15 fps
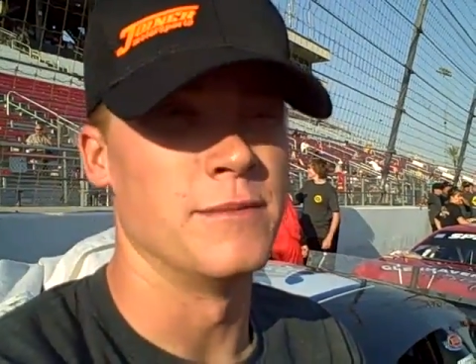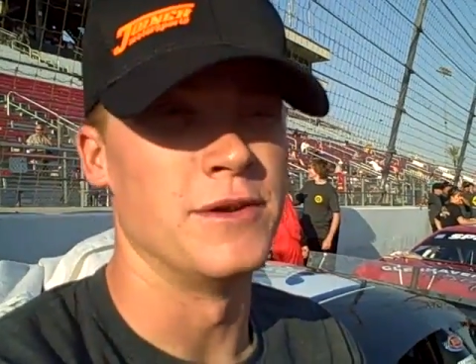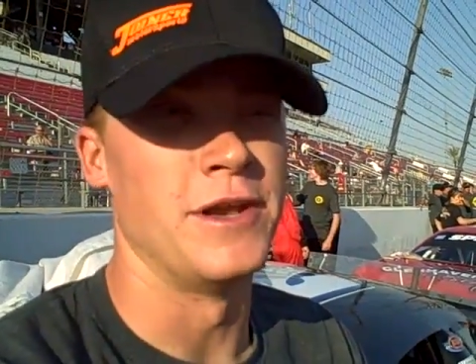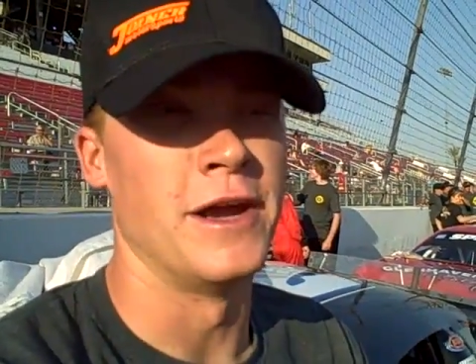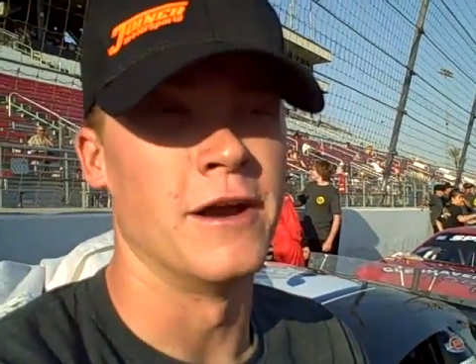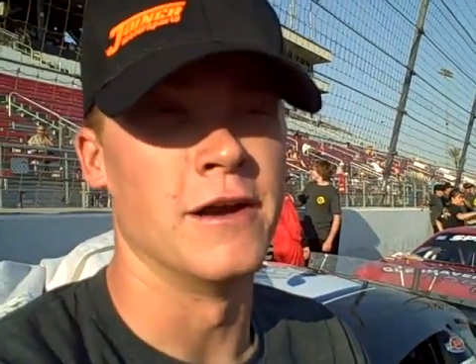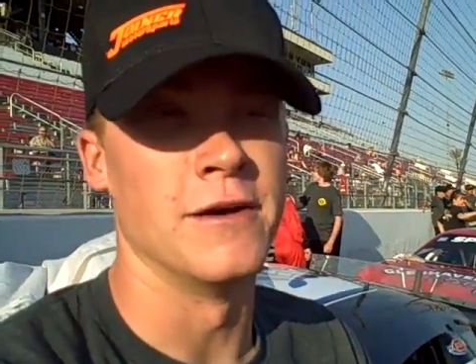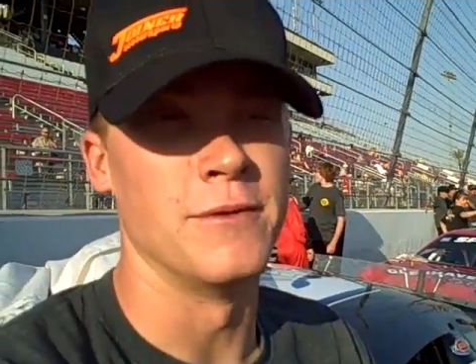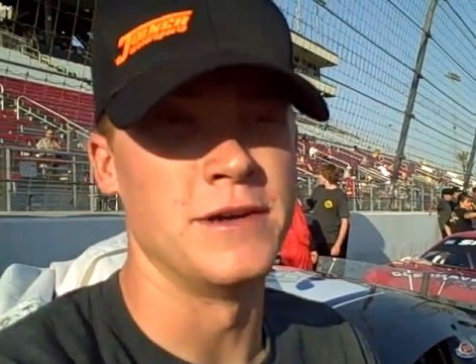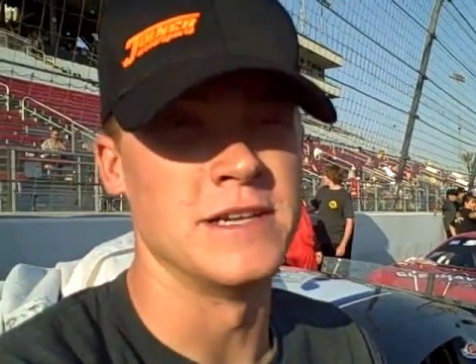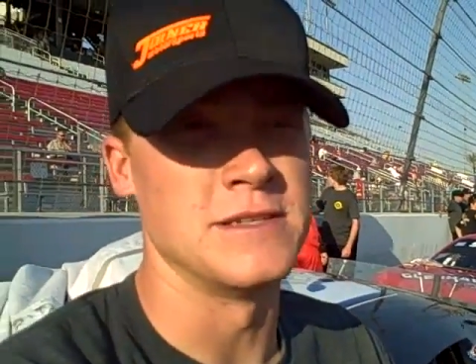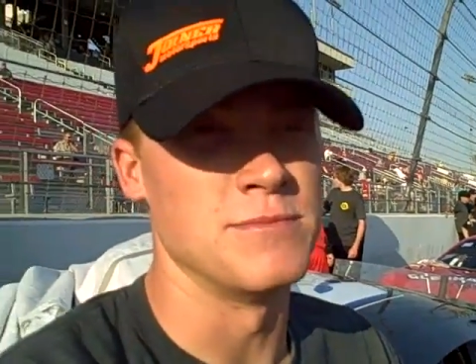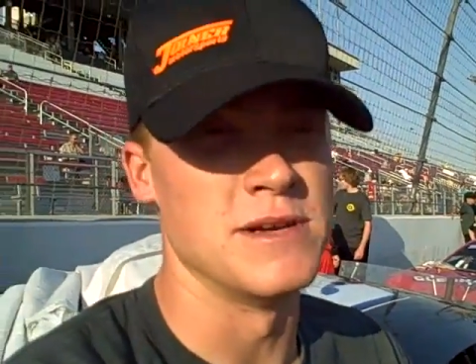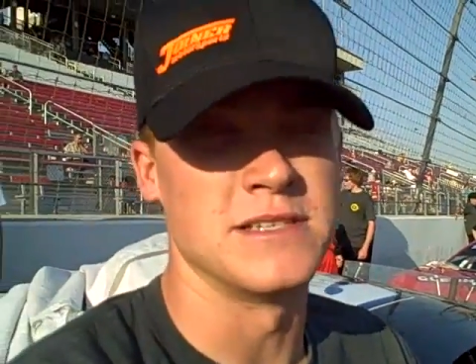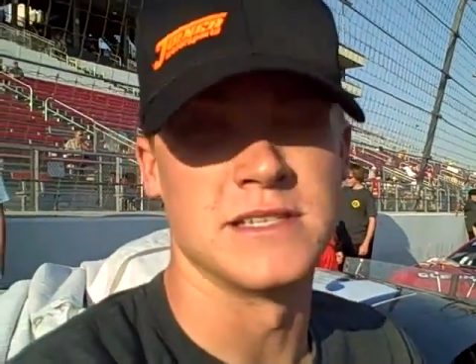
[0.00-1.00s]
In Madera, we
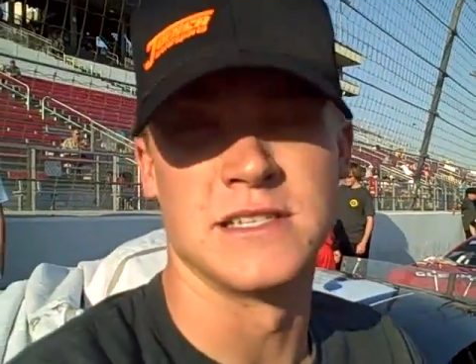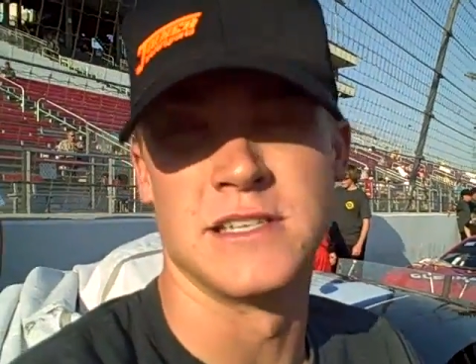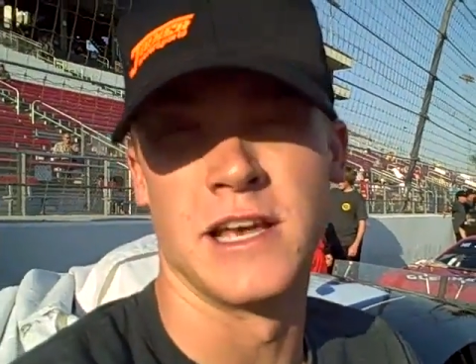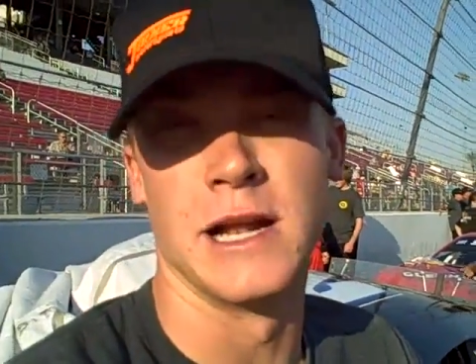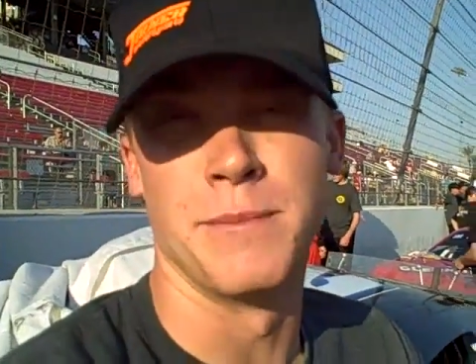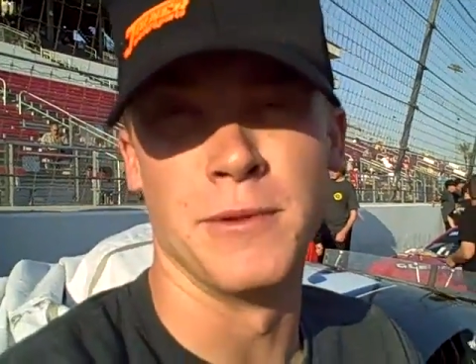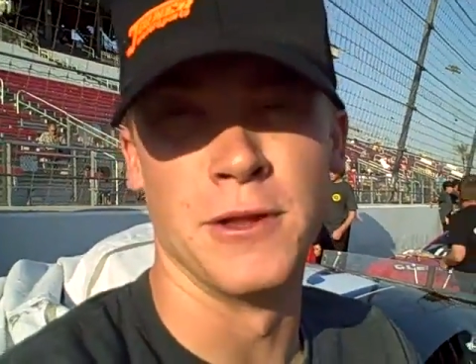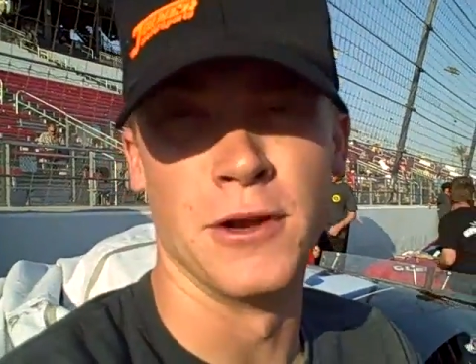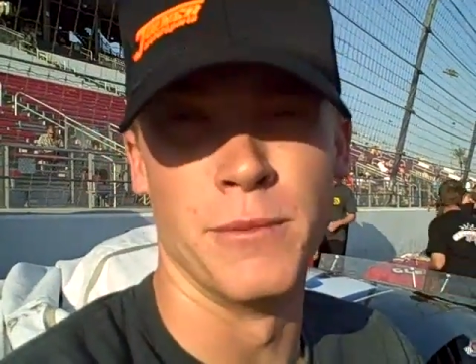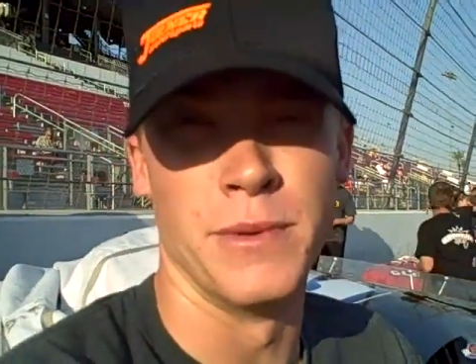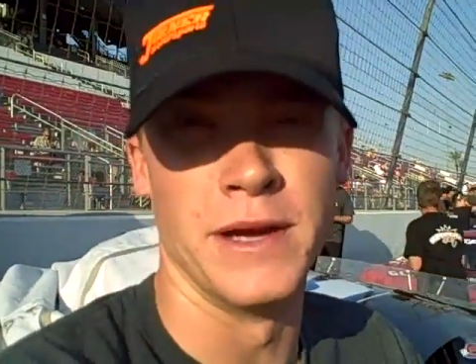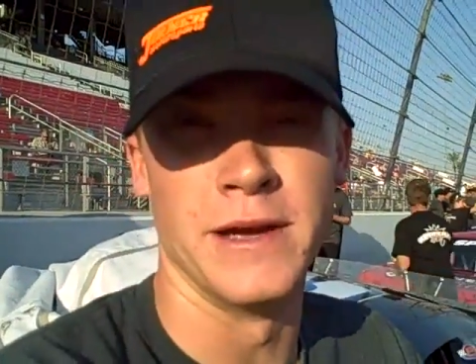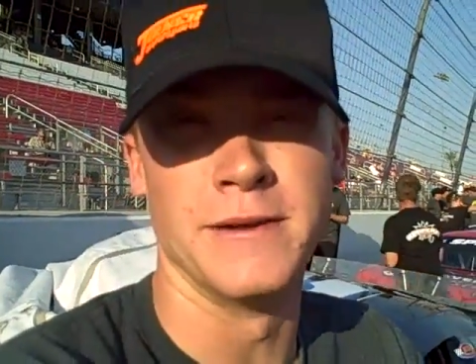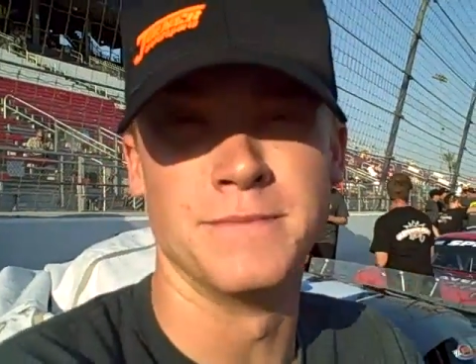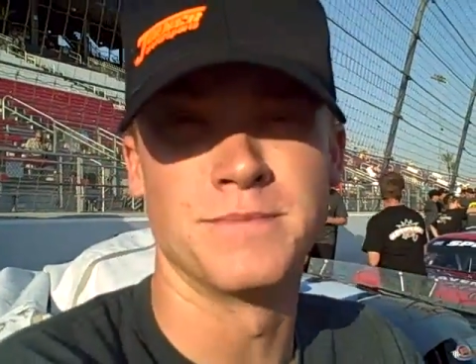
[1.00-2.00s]
just missed the setup a little
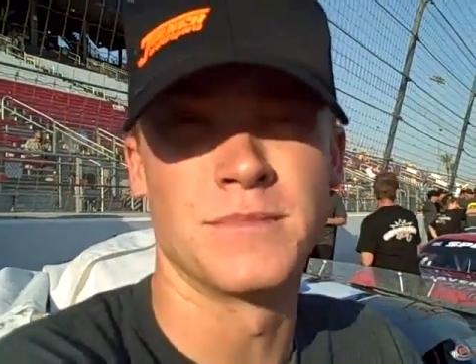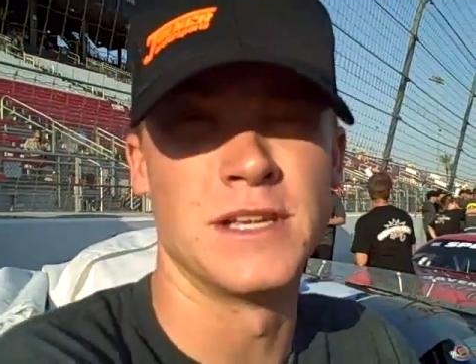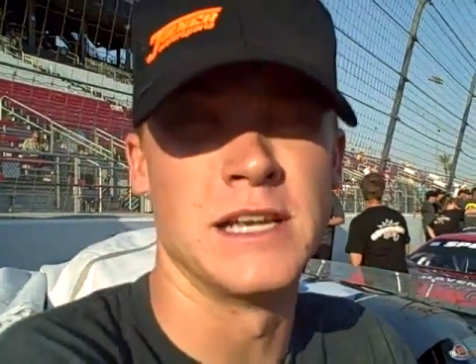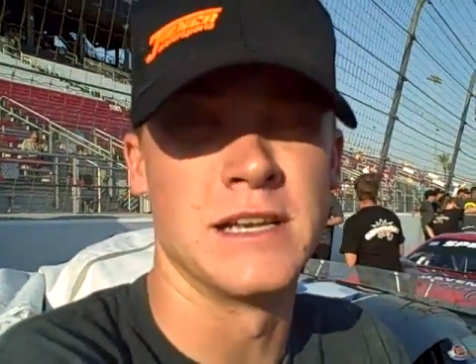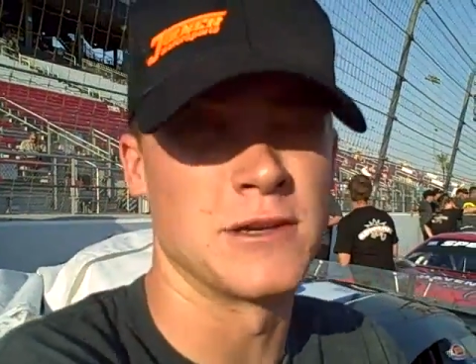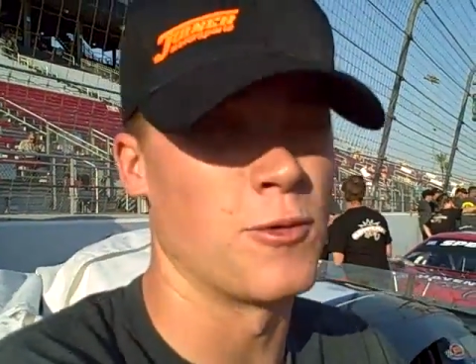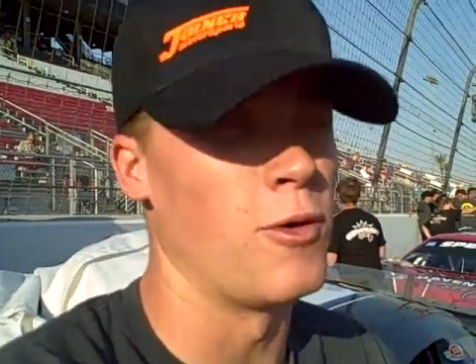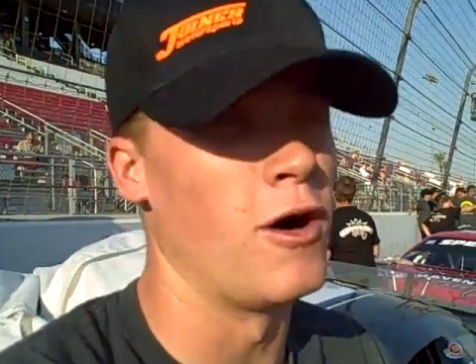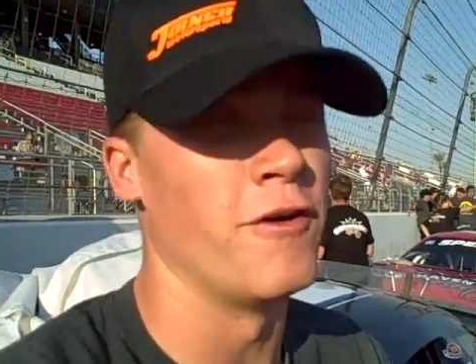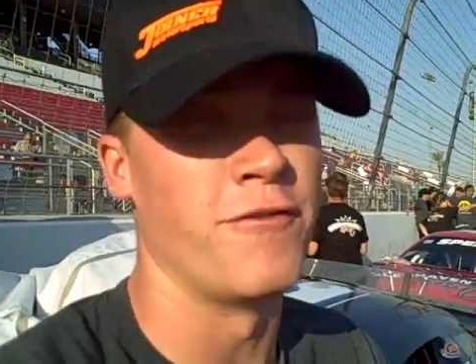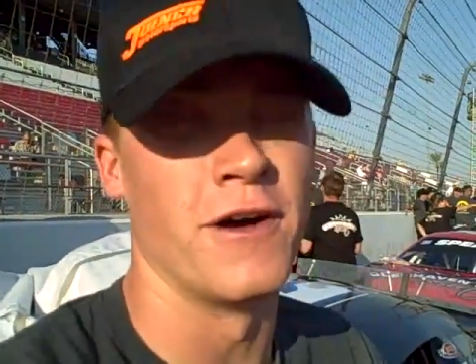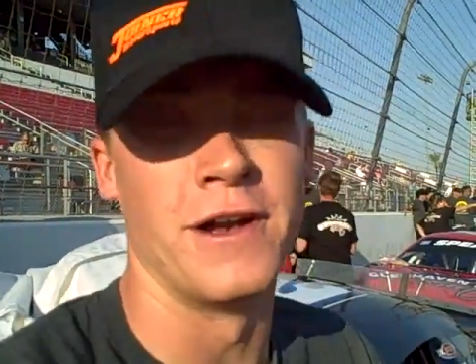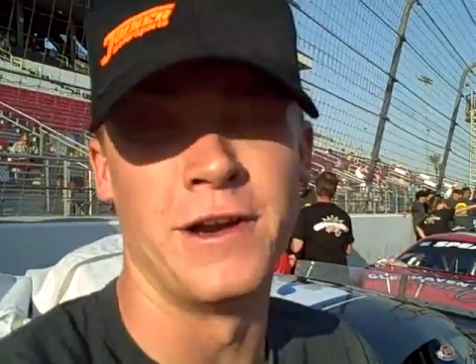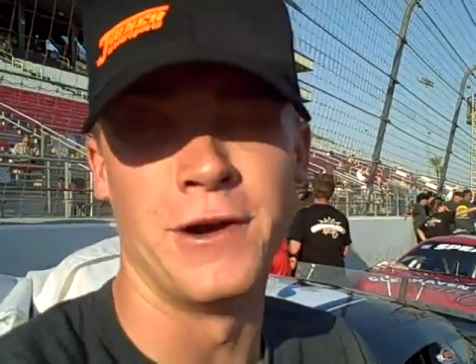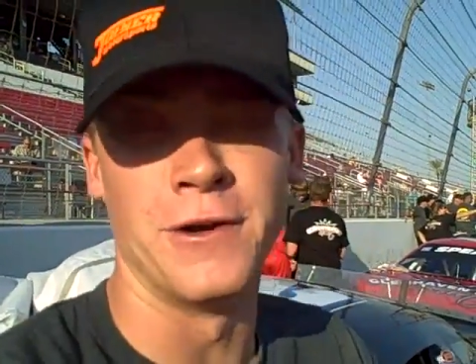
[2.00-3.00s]
bit. Didn't
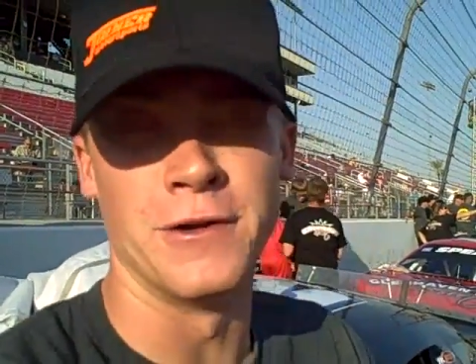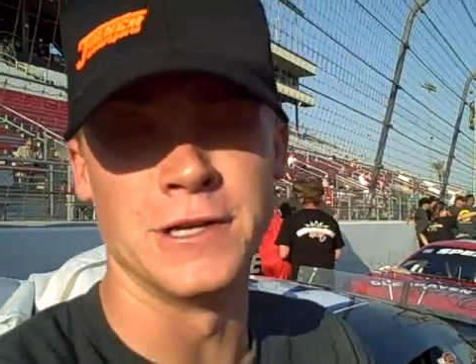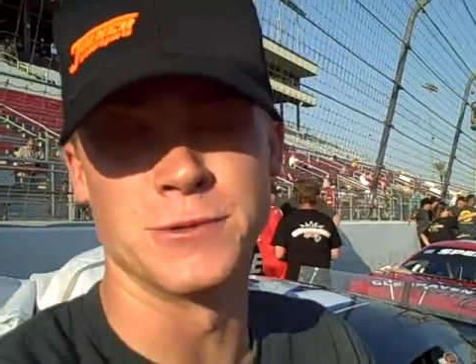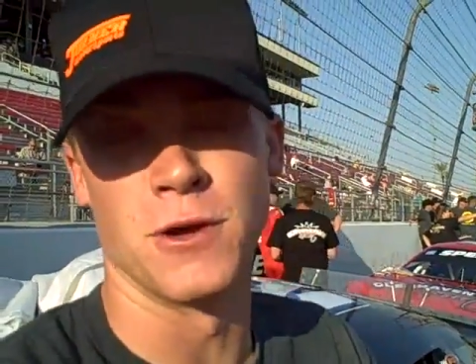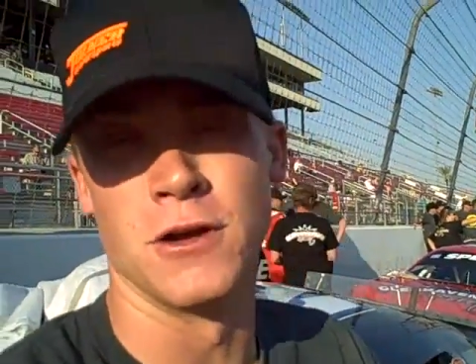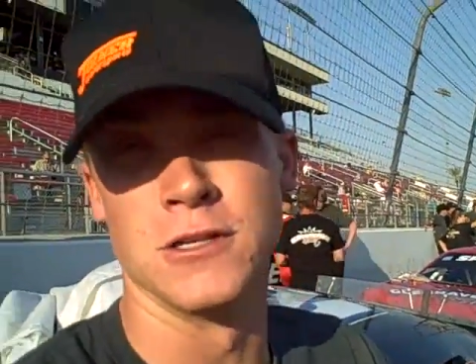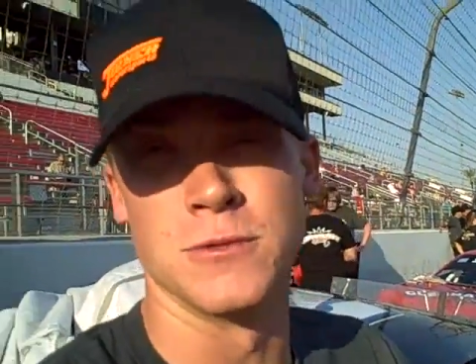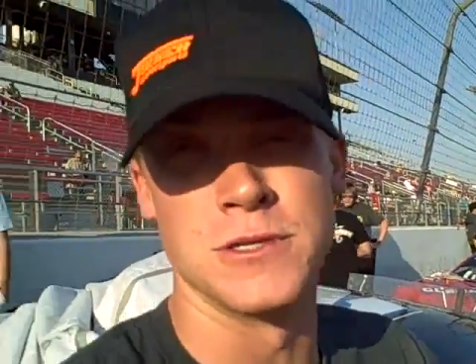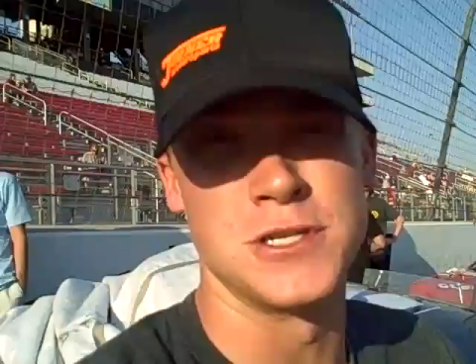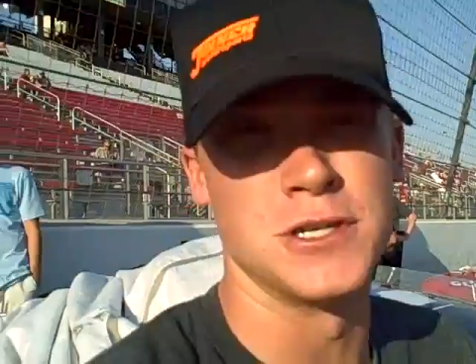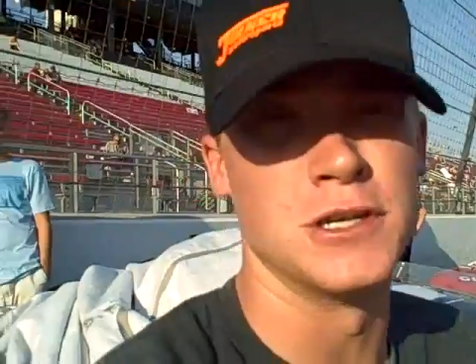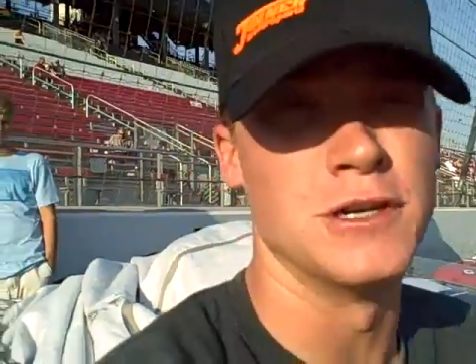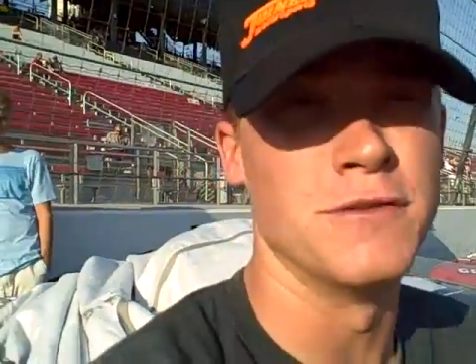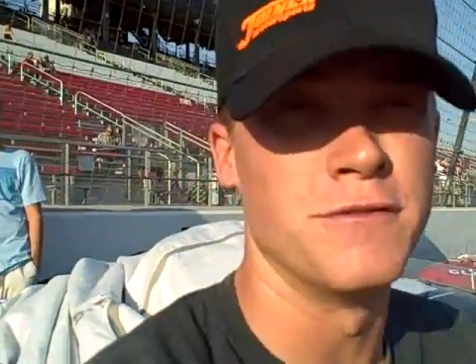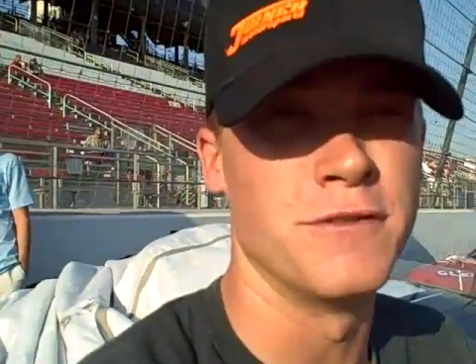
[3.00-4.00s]
qualify nearly as well as we
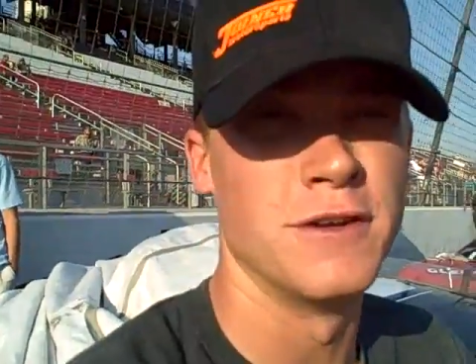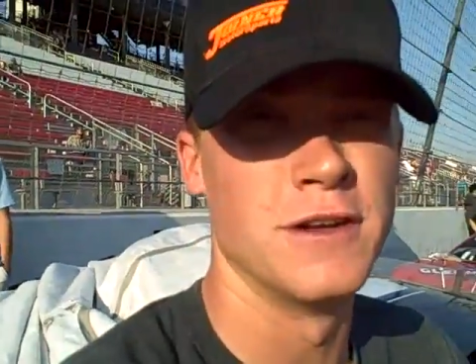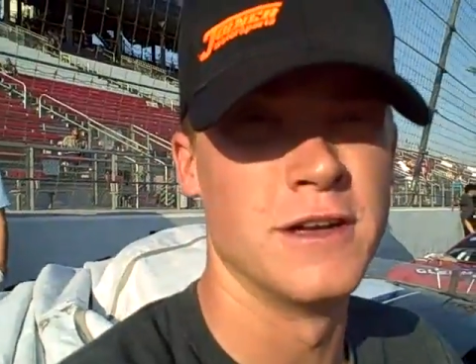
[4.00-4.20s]
should have.